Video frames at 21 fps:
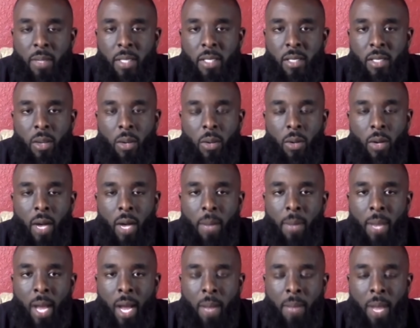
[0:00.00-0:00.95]
So I'm
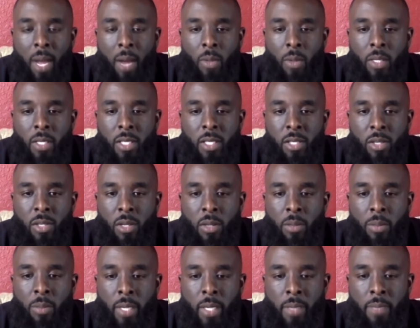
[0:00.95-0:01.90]
not really
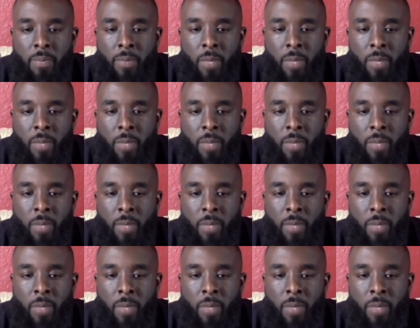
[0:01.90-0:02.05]
sure, but